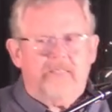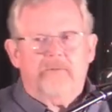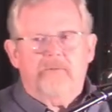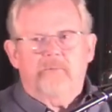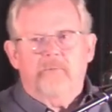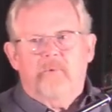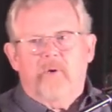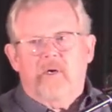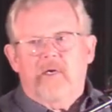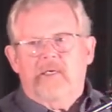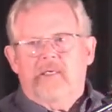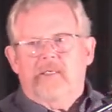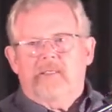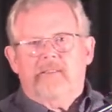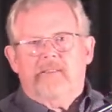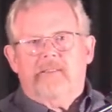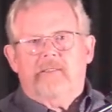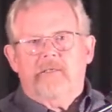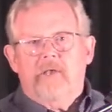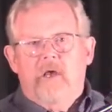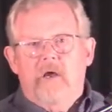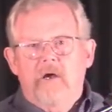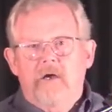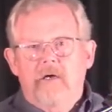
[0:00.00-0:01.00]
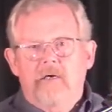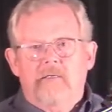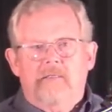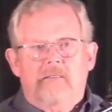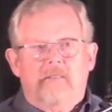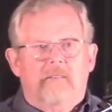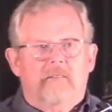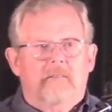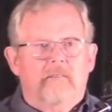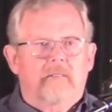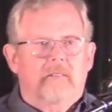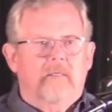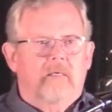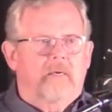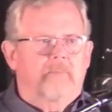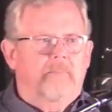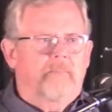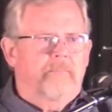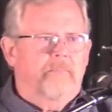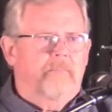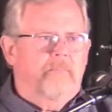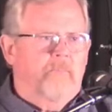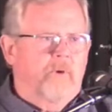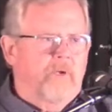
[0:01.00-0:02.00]
to write songs uh,
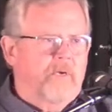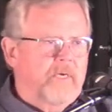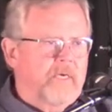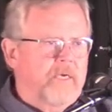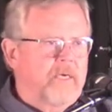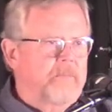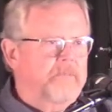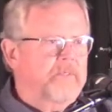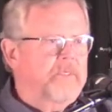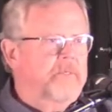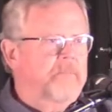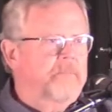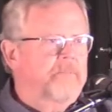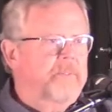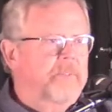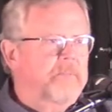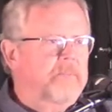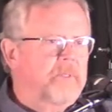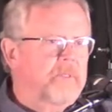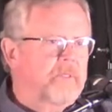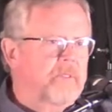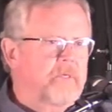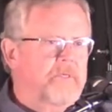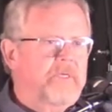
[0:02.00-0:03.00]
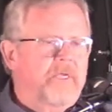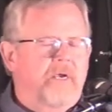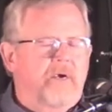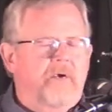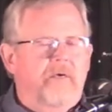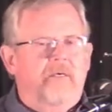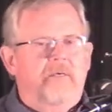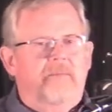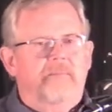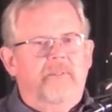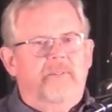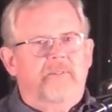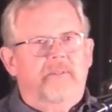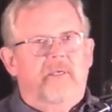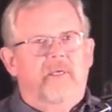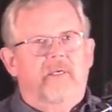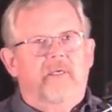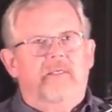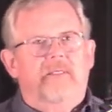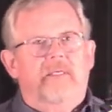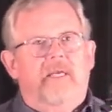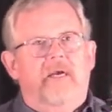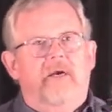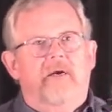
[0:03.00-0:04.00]
when it comes to biblical characters,
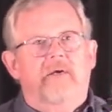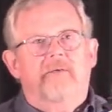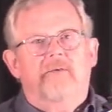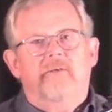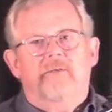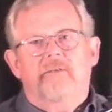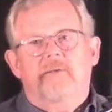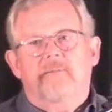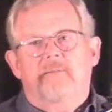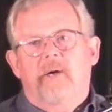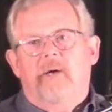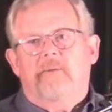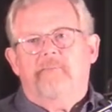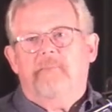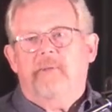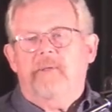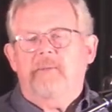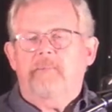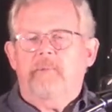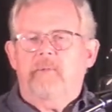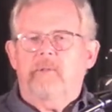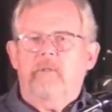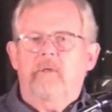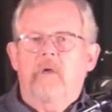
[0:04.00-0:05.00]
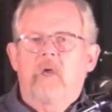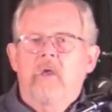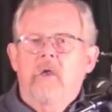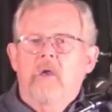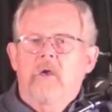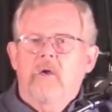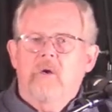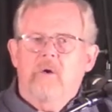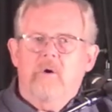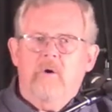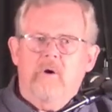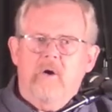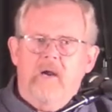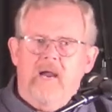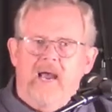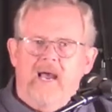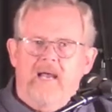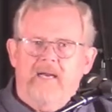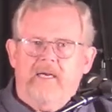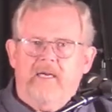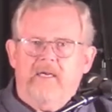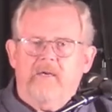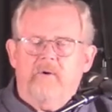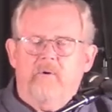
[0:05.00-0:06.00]
characters about people who are
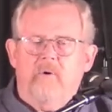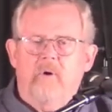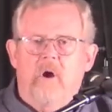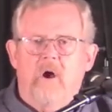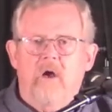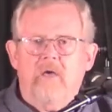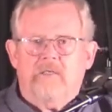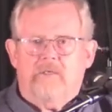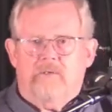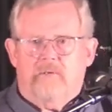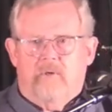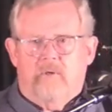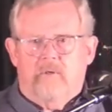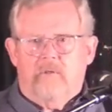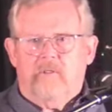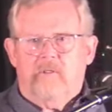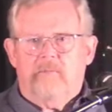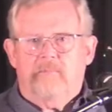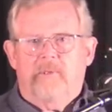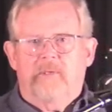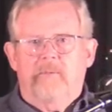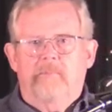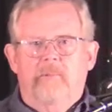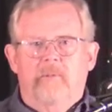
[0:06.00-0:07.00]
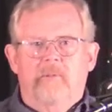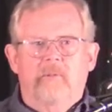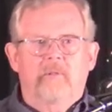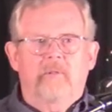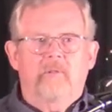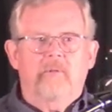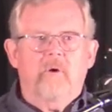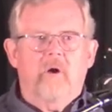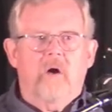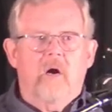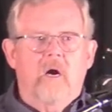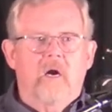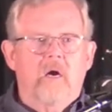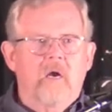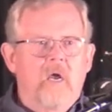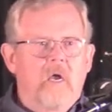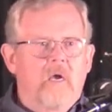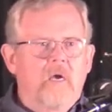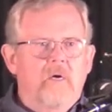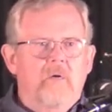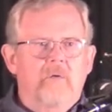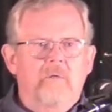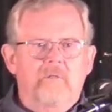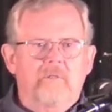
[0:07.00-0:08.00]
at a crossroads, people who are,
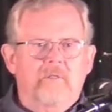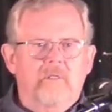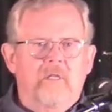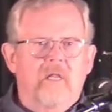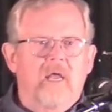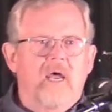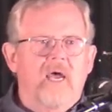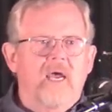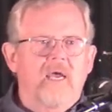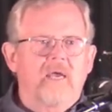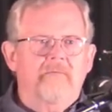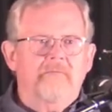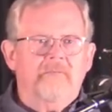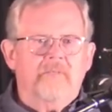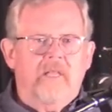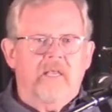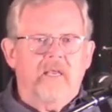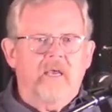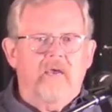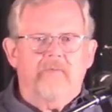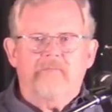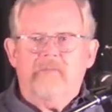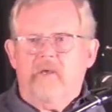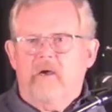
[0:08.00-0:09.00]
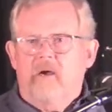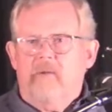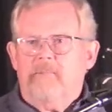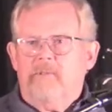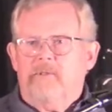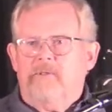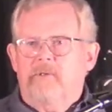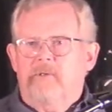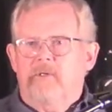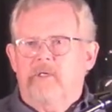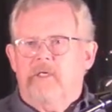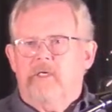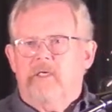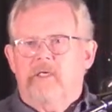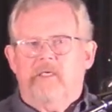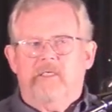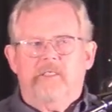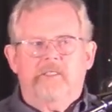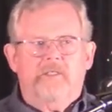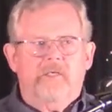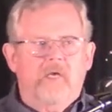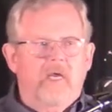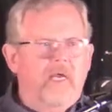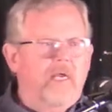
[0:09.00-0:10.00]
whose lives they have the opportunity
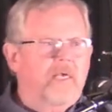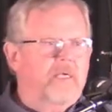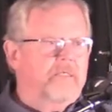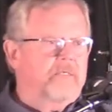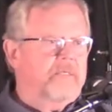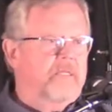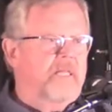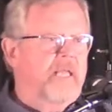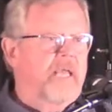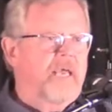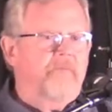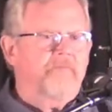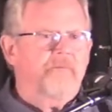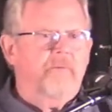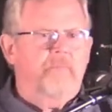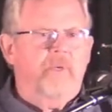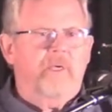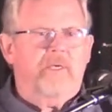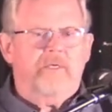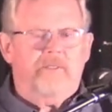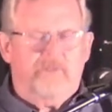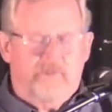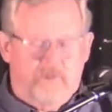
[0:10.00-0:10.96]
to change and they have to make a